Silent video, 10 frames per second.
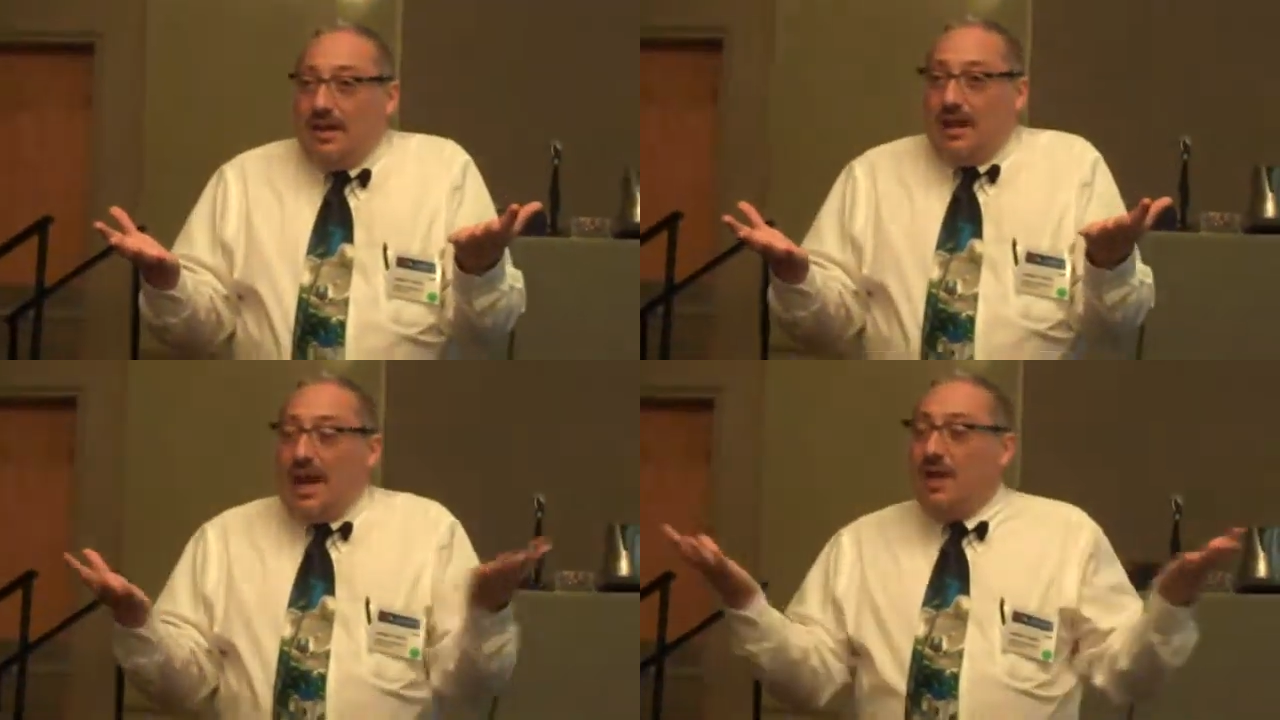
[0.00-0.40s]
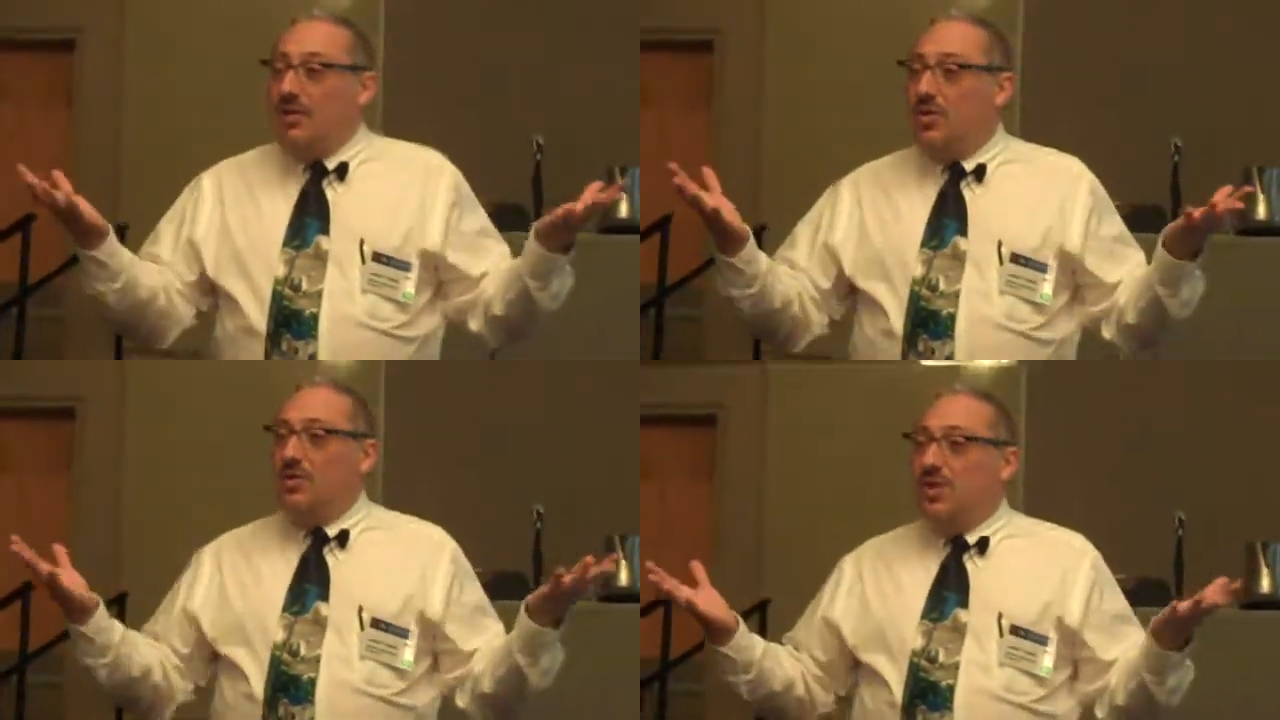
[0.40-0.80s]
And
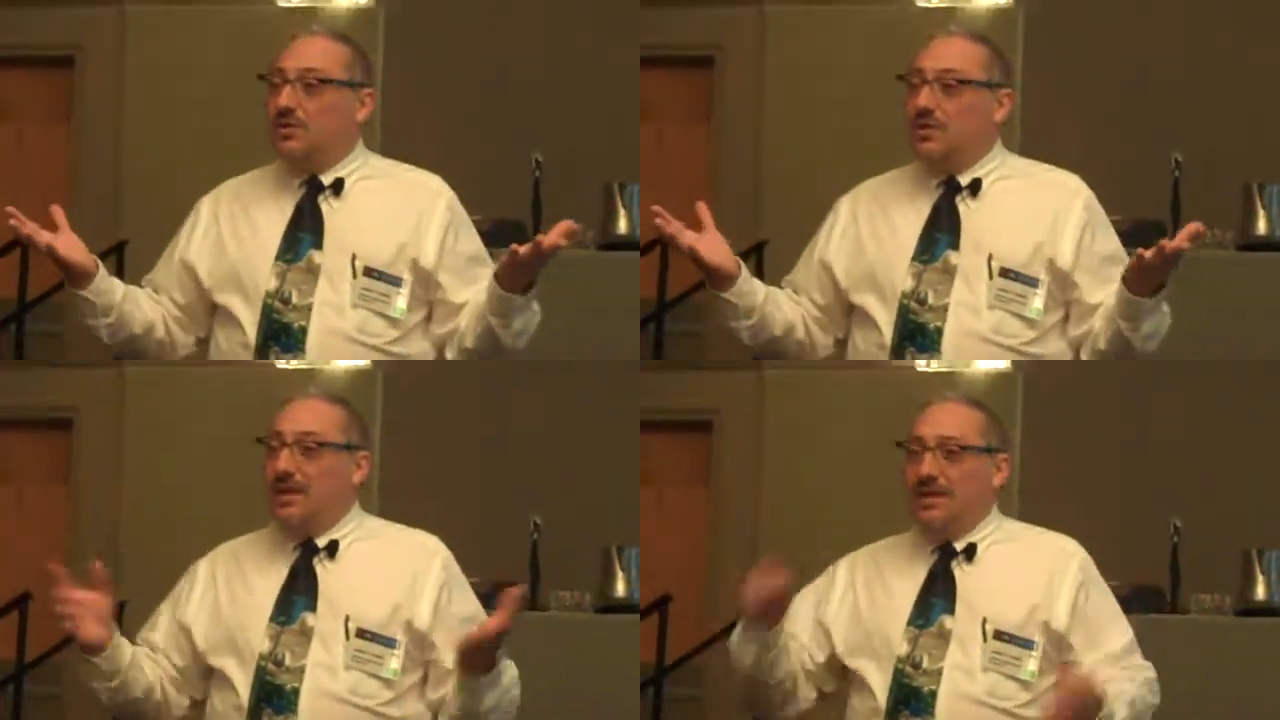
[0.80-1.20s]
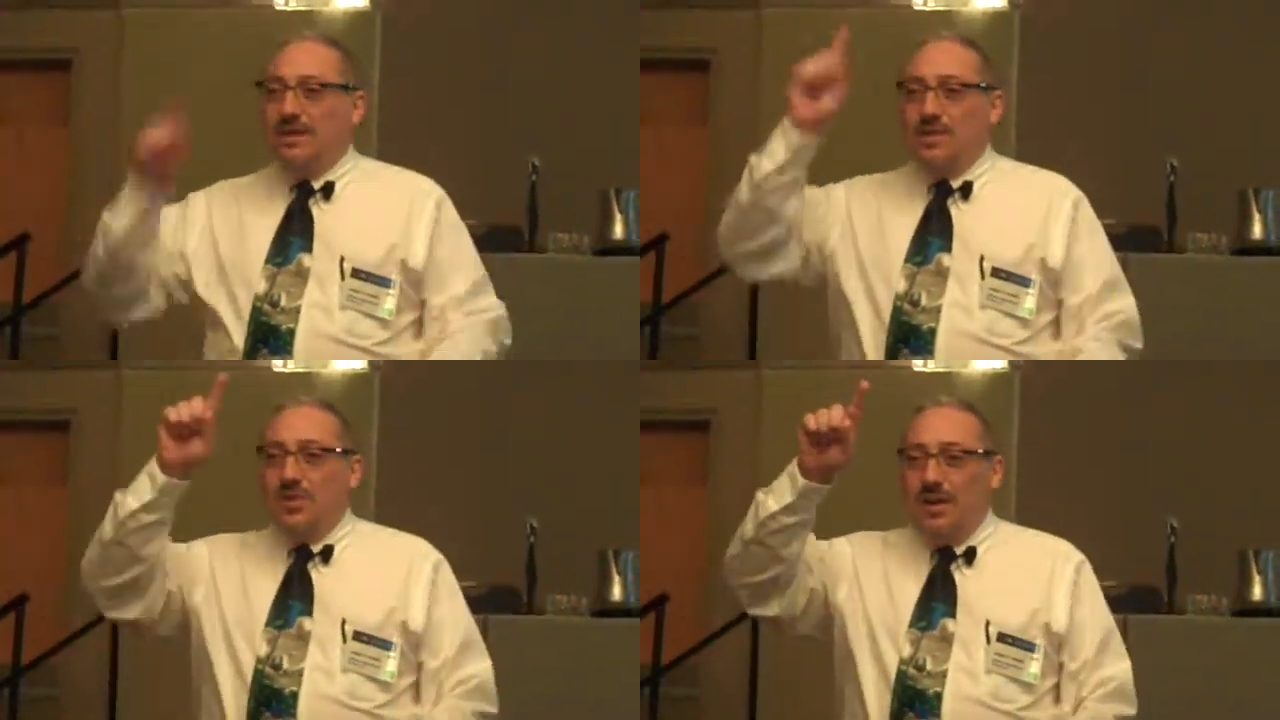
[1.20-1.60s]
who knows, they
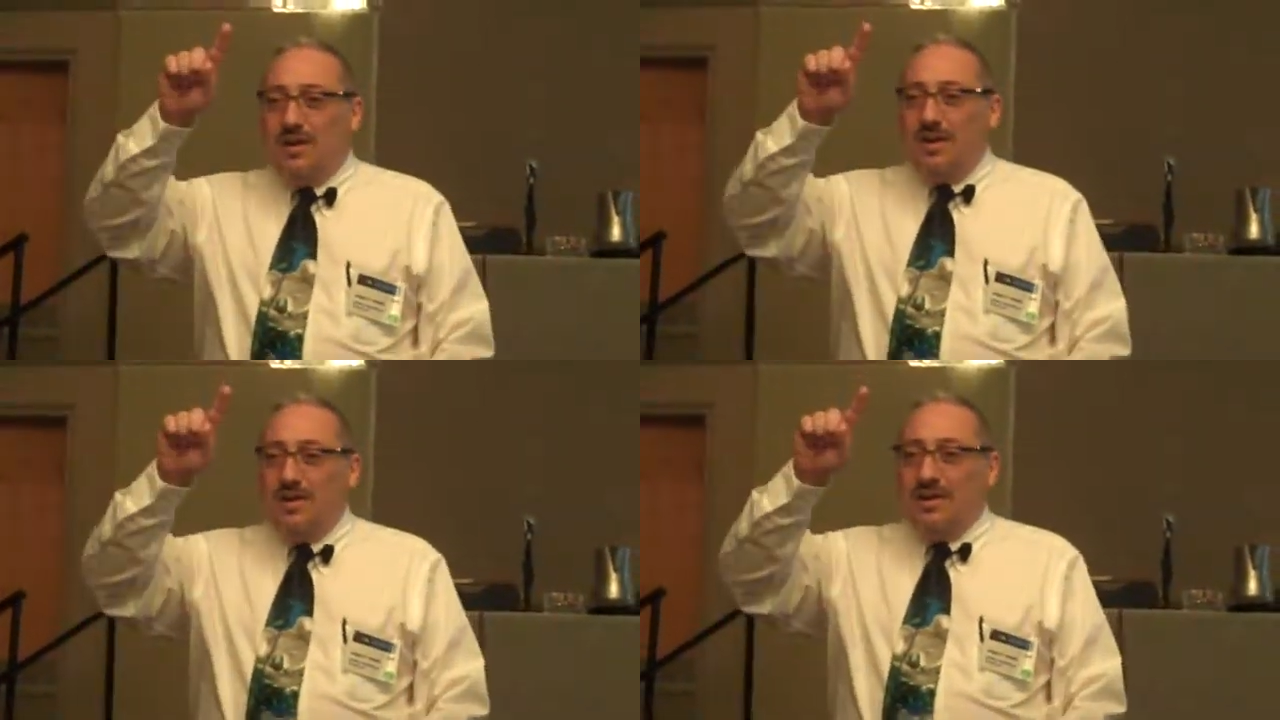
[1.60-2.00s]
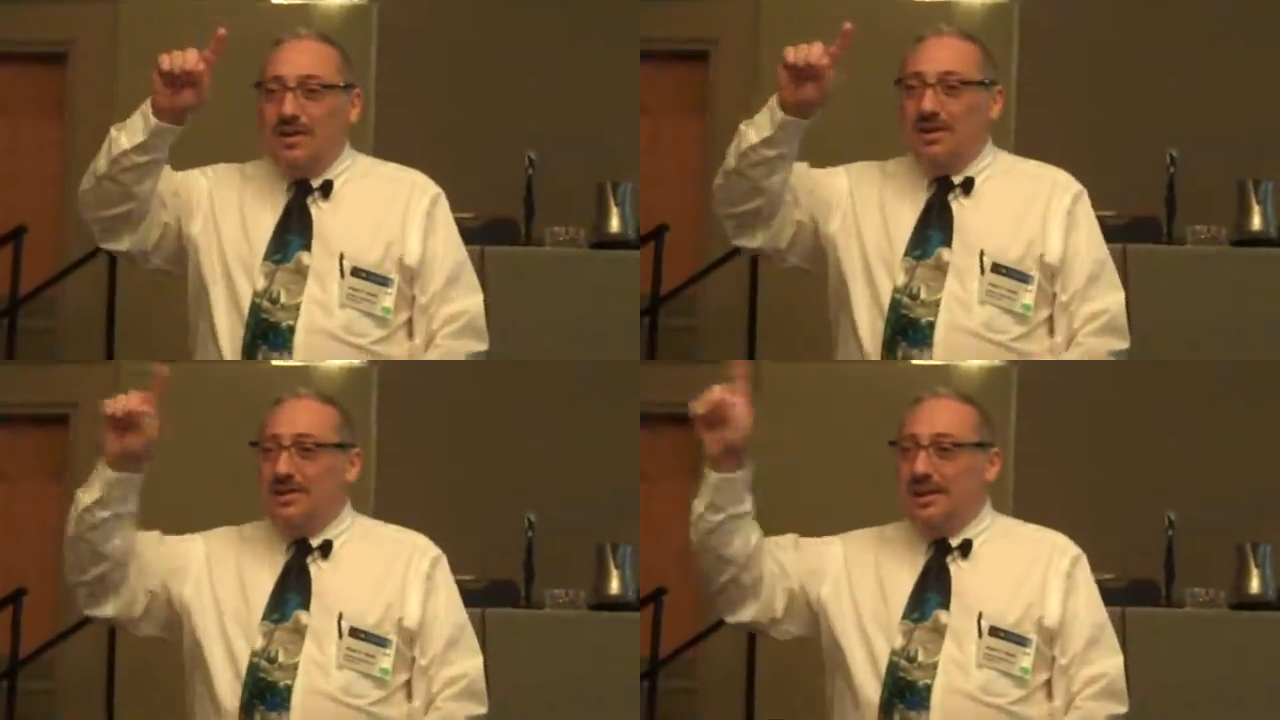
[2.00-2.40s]
did Twitter,
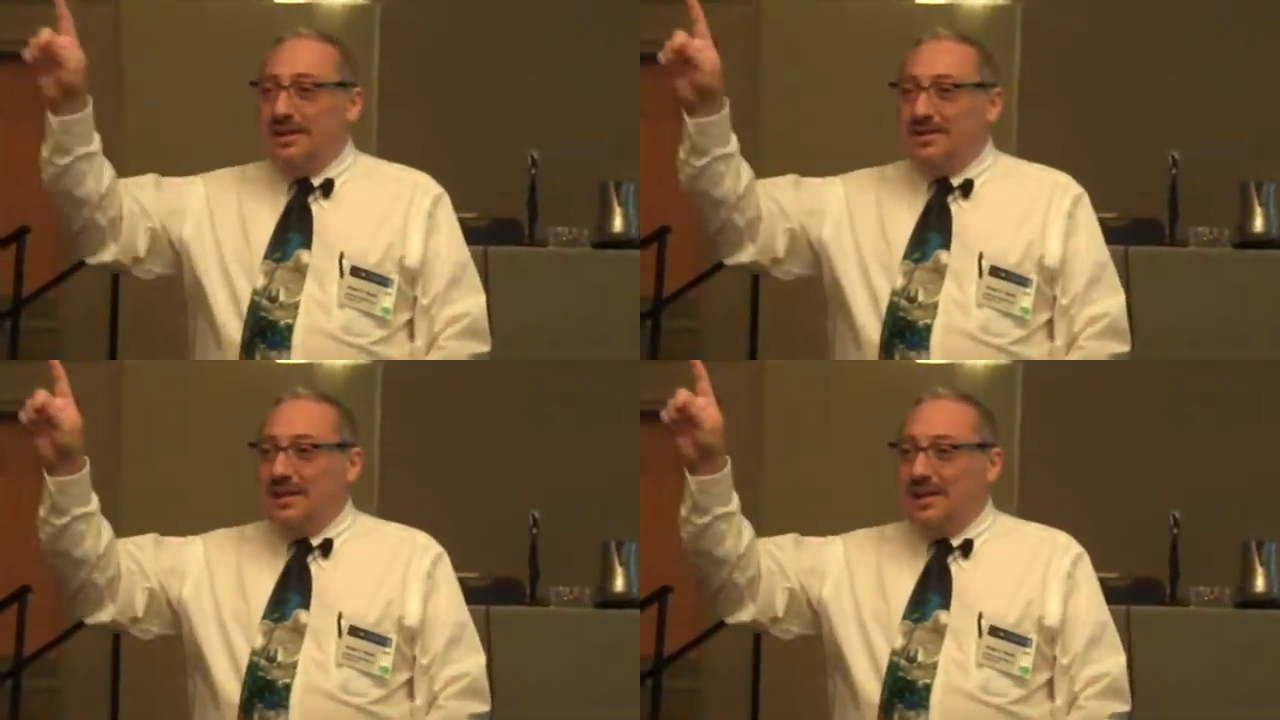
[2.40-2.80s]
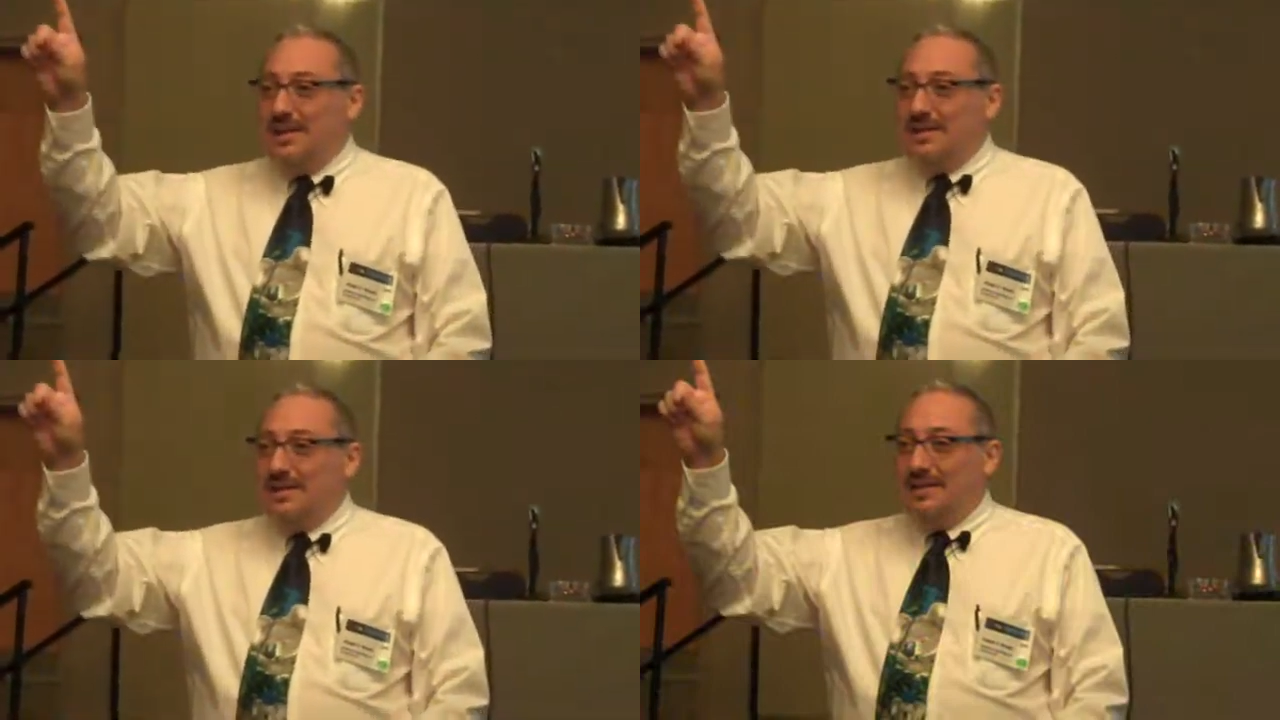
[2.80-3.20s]
LinkedIn,